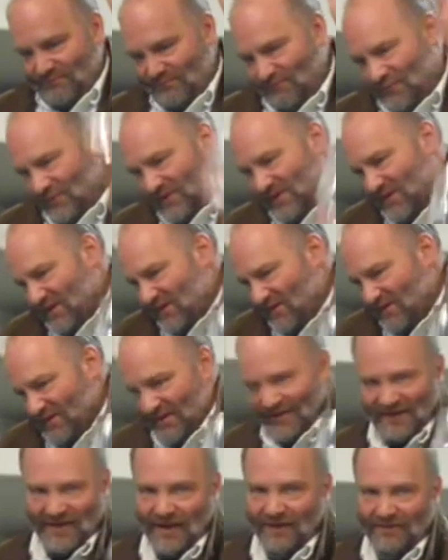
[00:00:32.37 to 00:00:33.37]
put down on
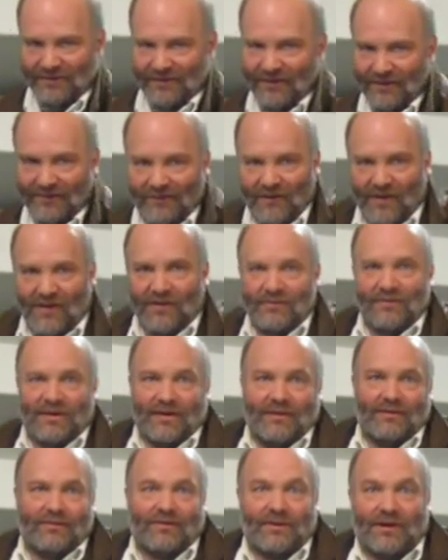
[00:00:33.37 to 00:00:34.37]
the counter in front of
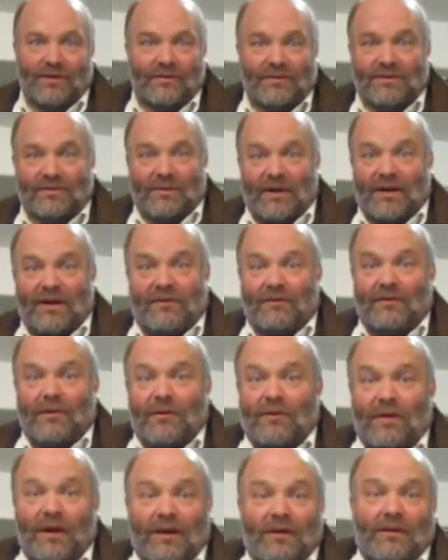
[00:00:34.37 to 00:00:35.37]
me when I was waiting for a
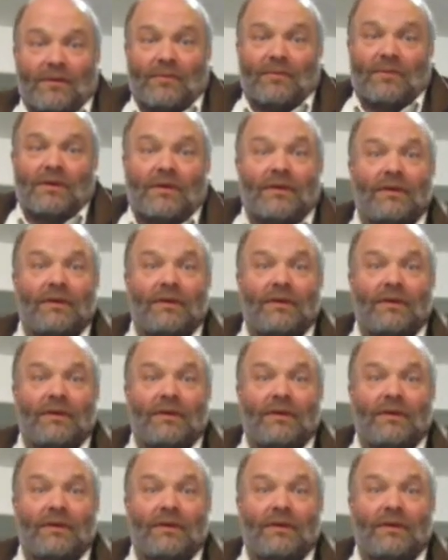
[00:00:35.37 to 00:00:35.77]
ride home.